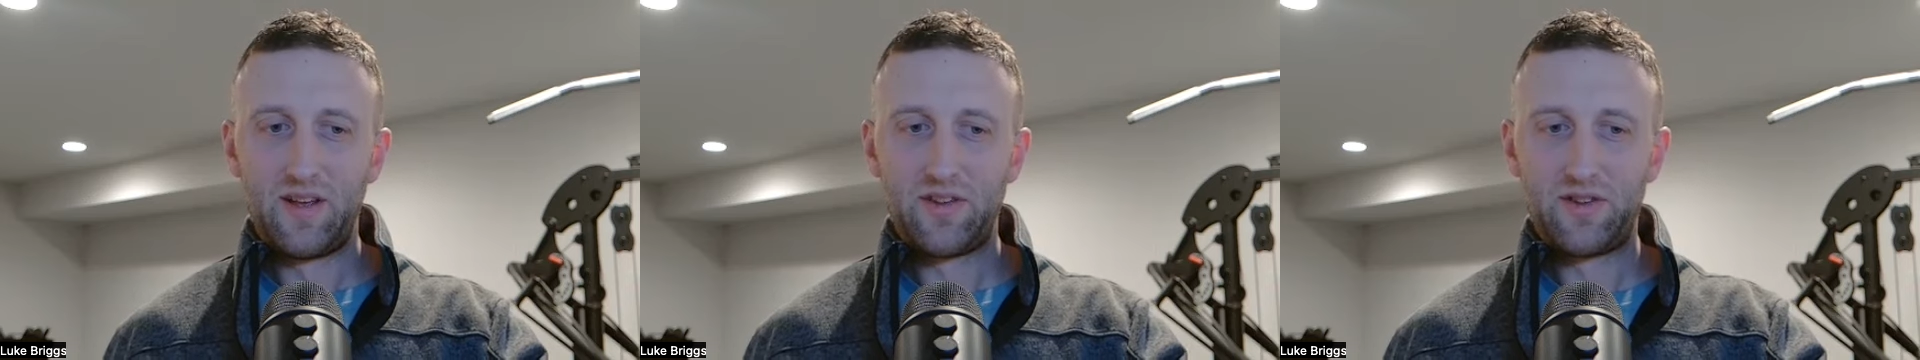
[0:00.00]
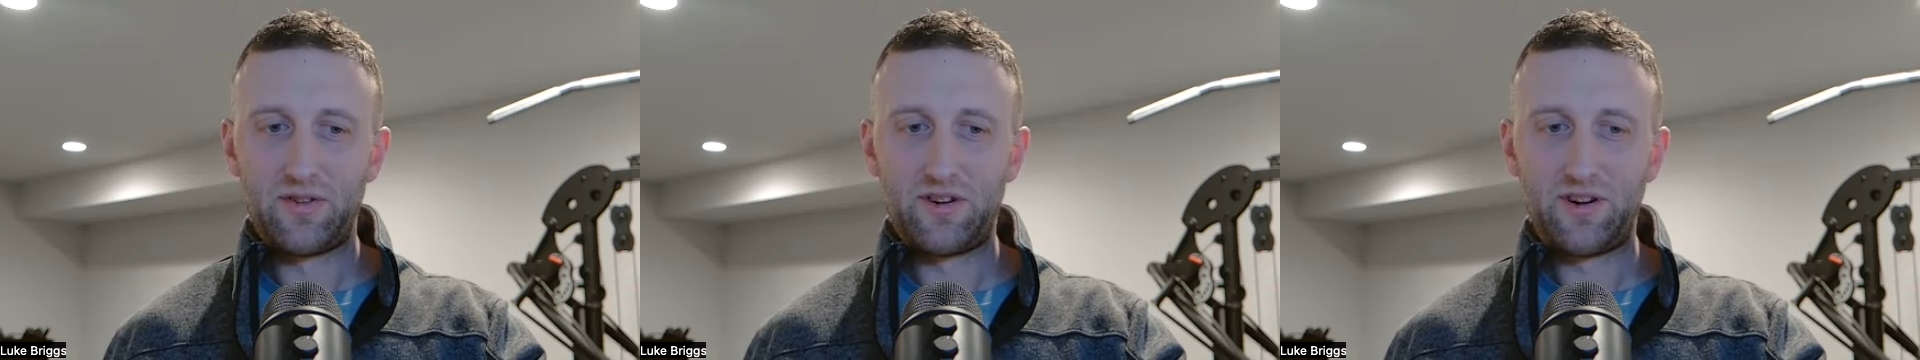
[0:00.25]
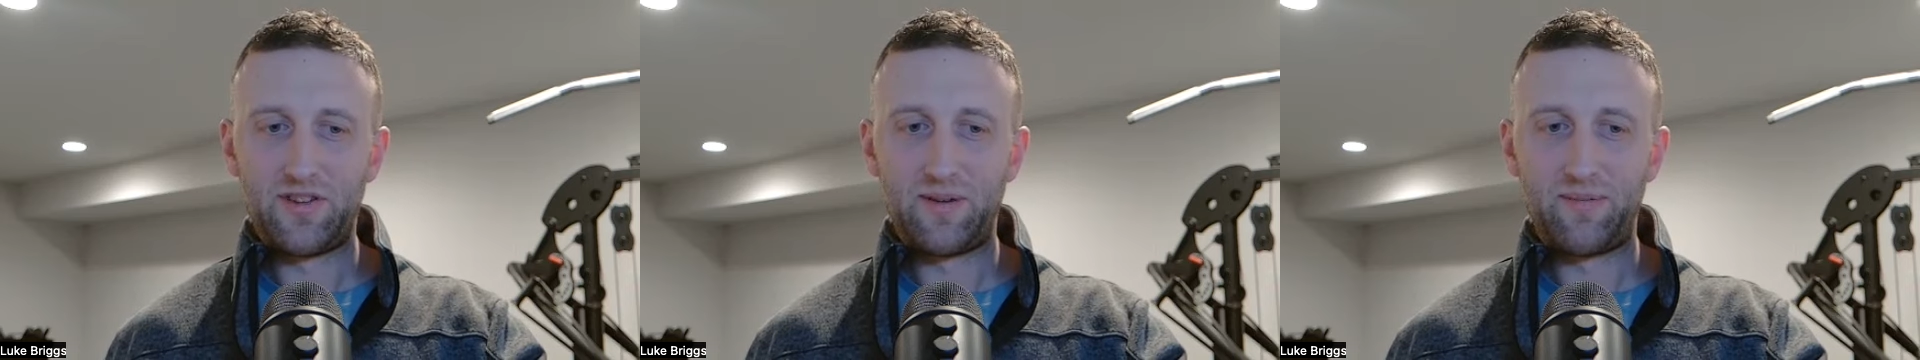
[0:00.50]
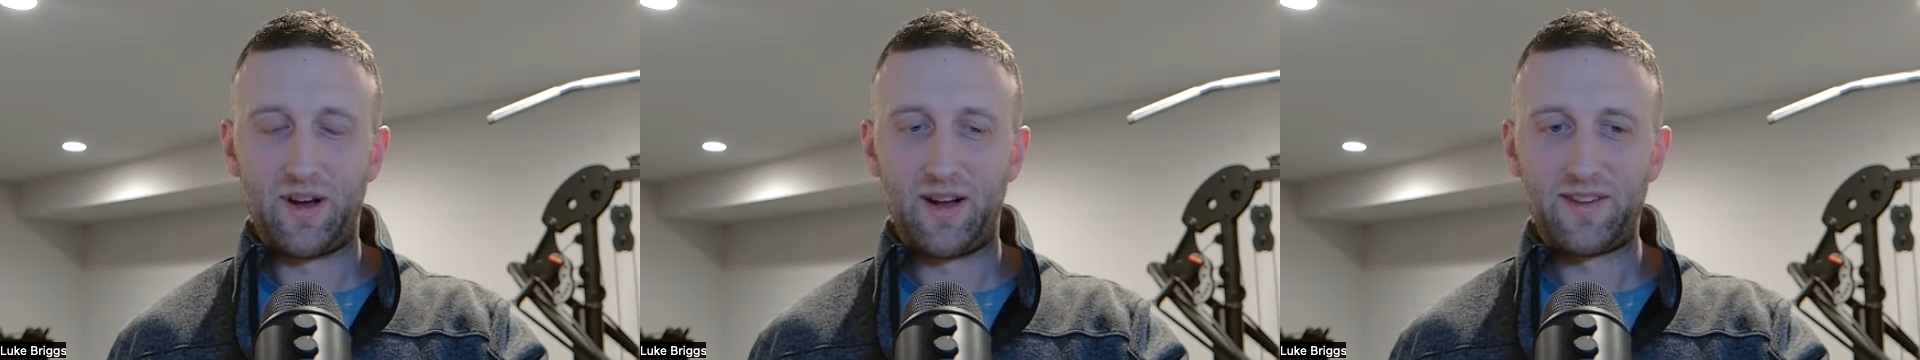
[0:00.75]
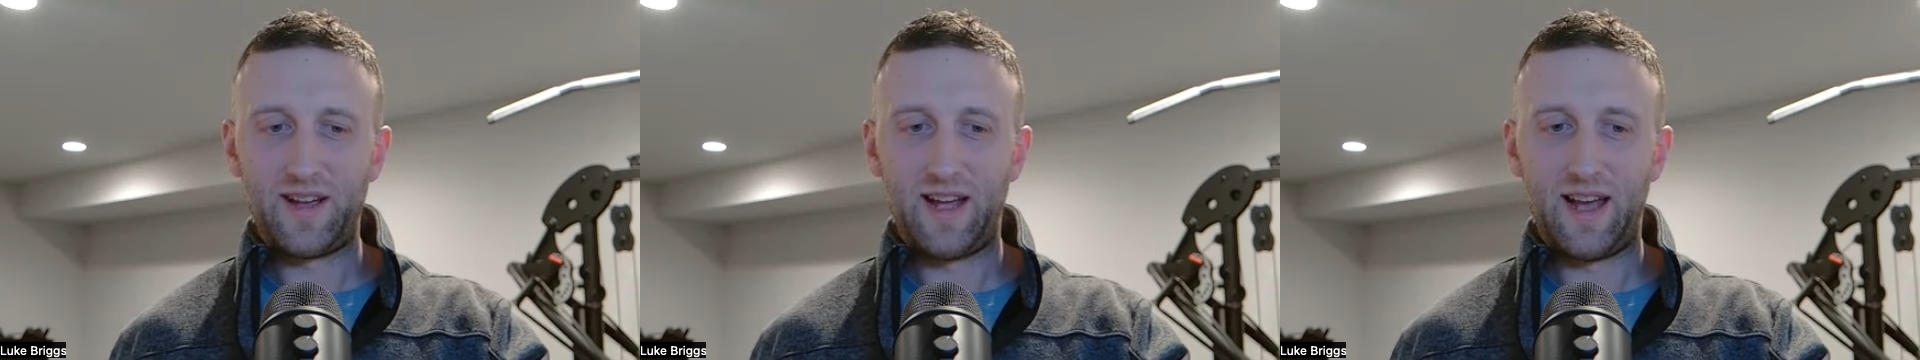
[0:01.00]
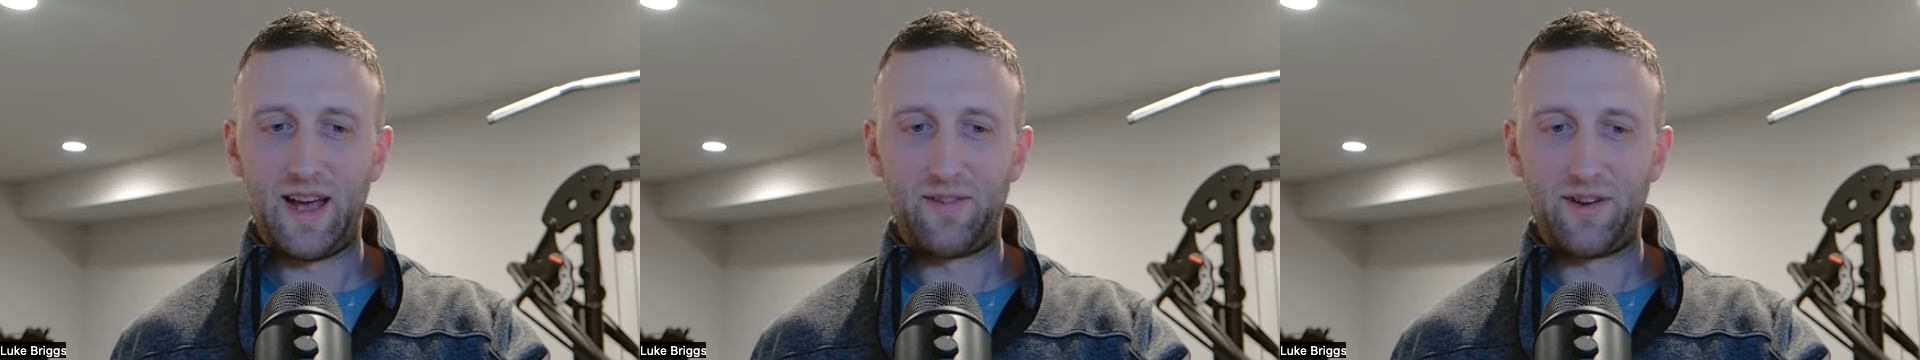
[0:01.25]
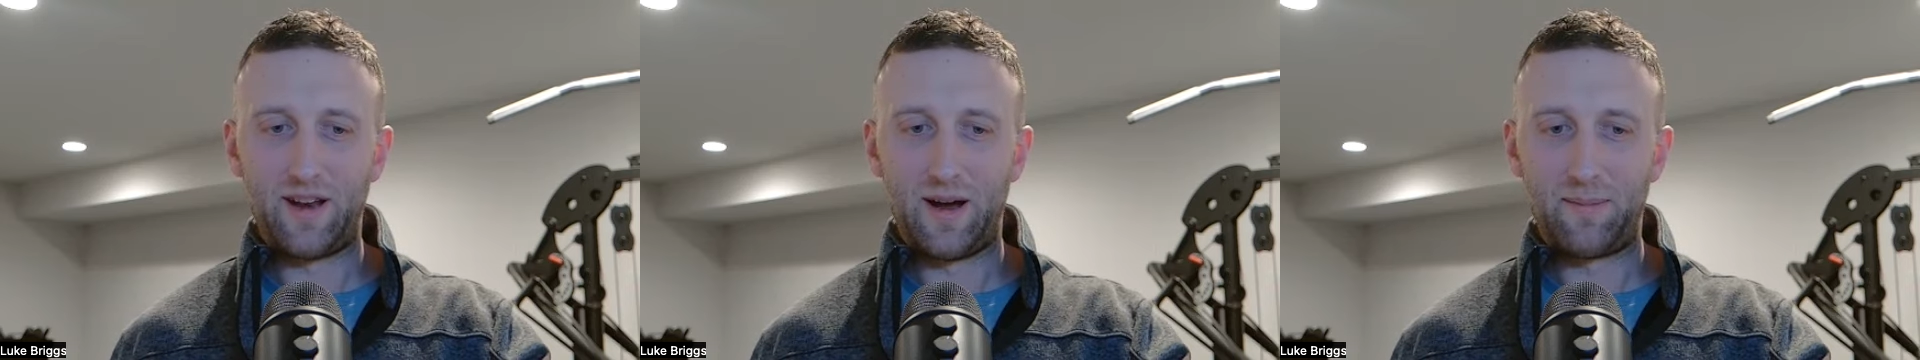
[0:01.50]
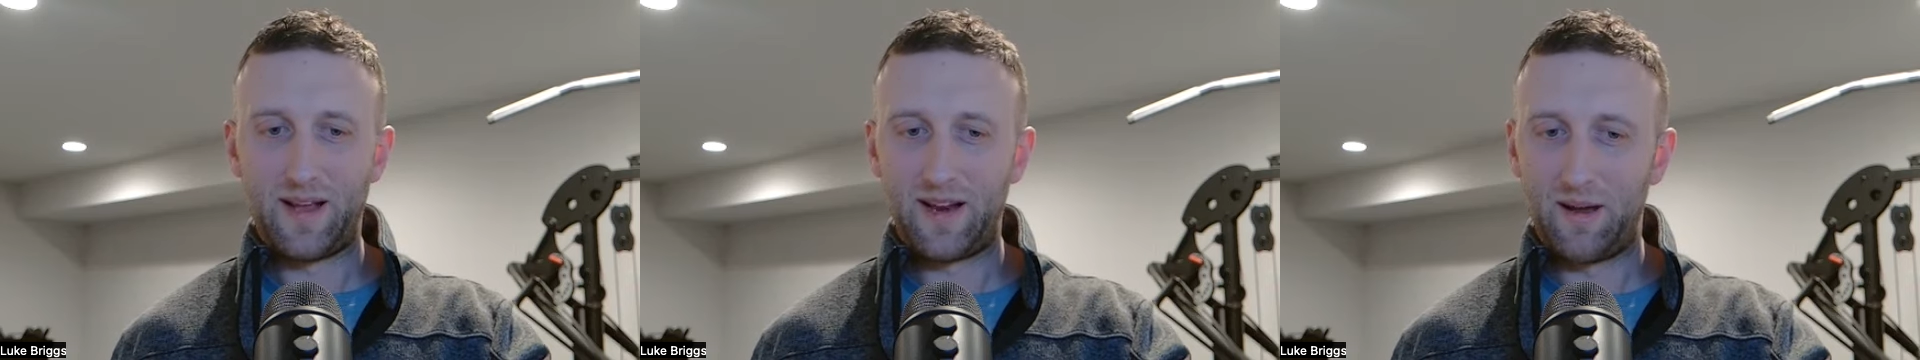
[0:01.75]
So those are just some thoughts I have and an
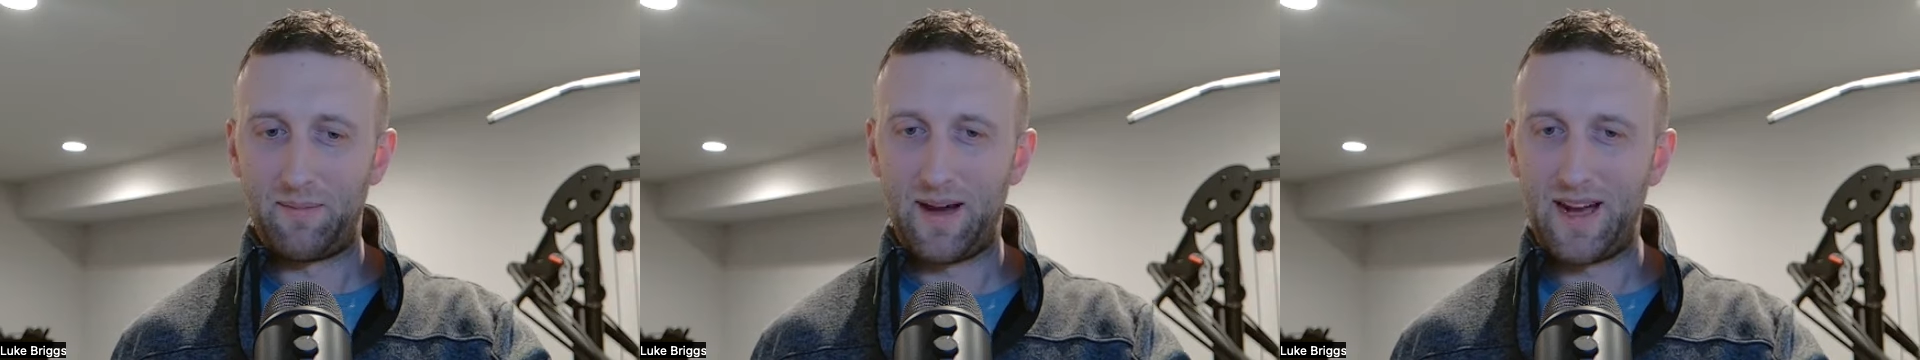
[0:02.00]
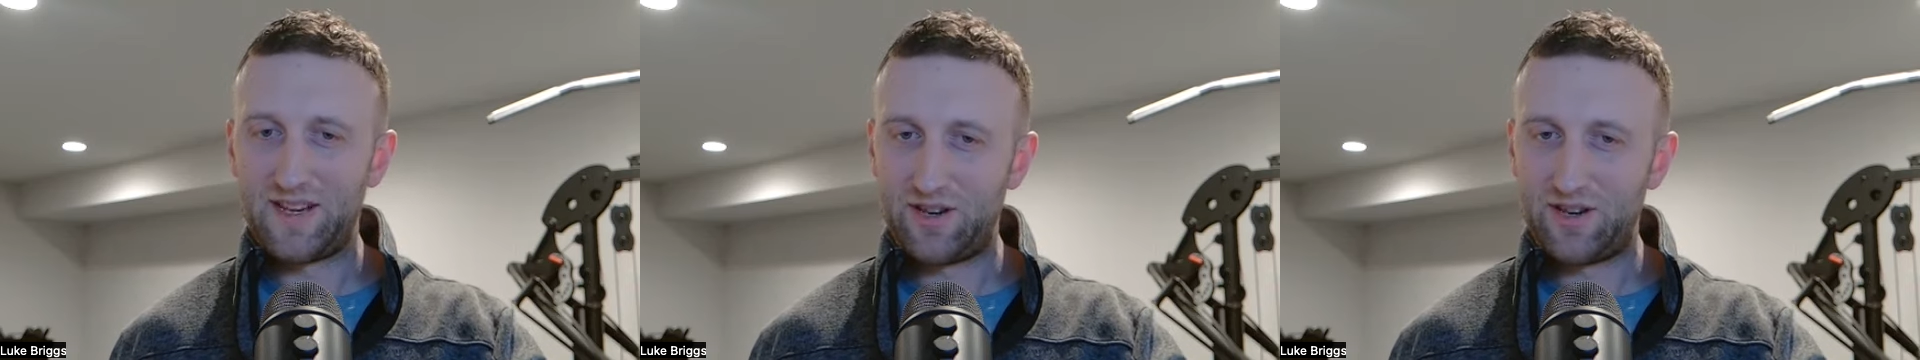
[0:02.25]
update on my